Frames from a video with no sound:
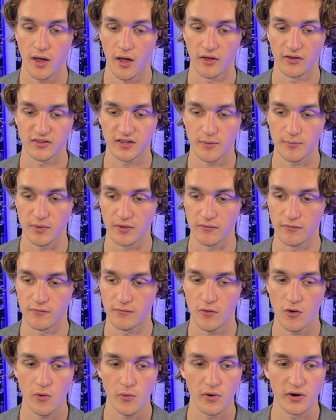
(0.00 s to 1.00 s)
Skipping
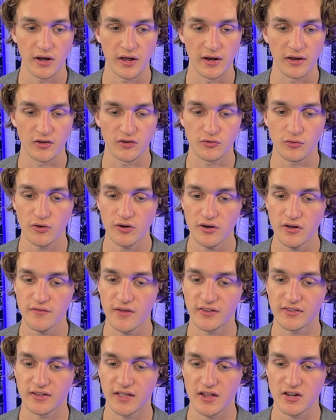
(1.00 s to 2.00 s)
forward, an extraordinary
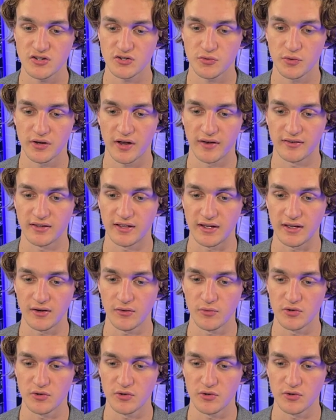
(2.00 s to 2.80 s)
investigation 2019,